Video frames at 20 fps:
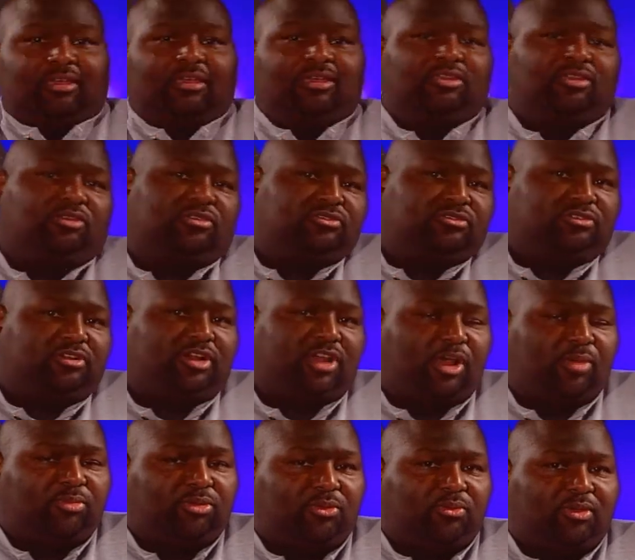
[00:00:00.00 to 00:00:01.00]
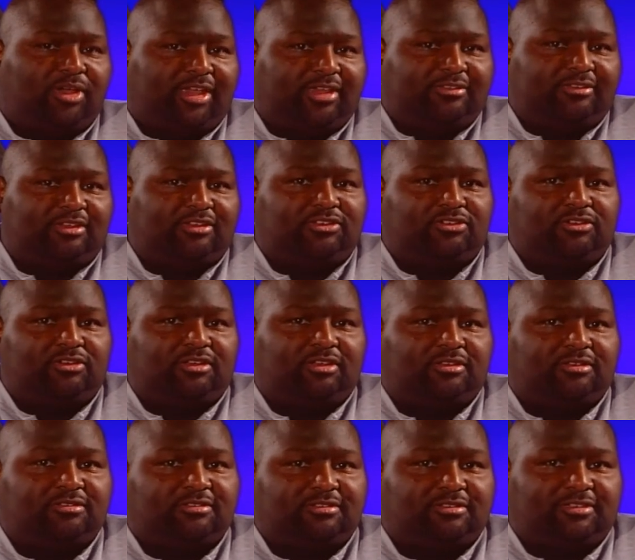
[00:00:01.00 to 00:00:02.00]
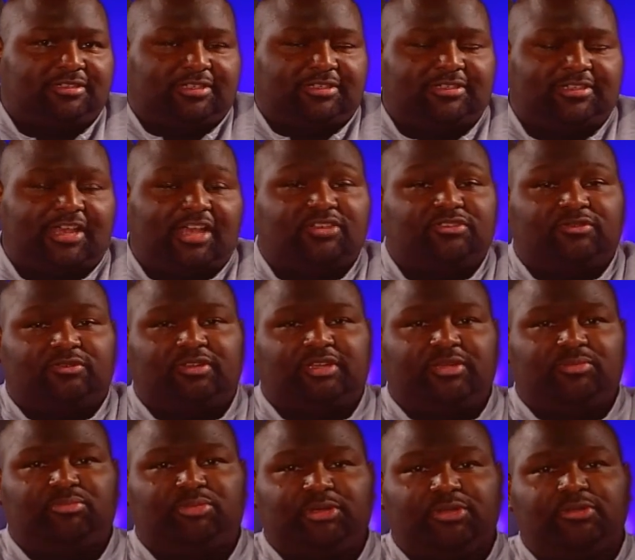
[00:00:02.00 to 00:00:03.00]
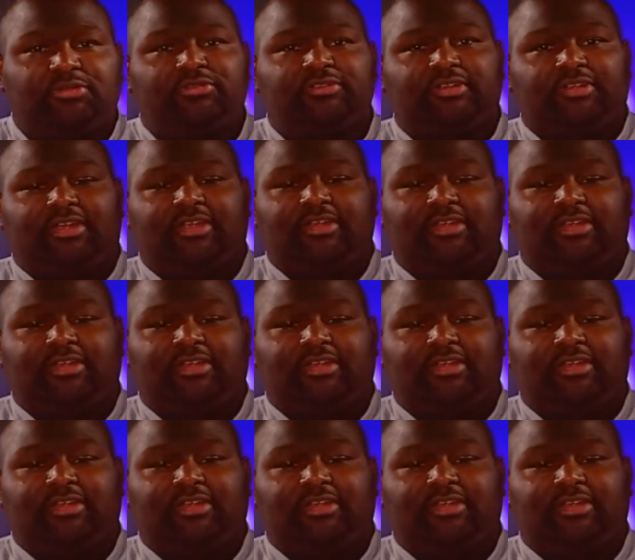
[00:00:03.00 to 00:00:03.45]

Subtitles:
And those are a couple of ways that you can successfully build a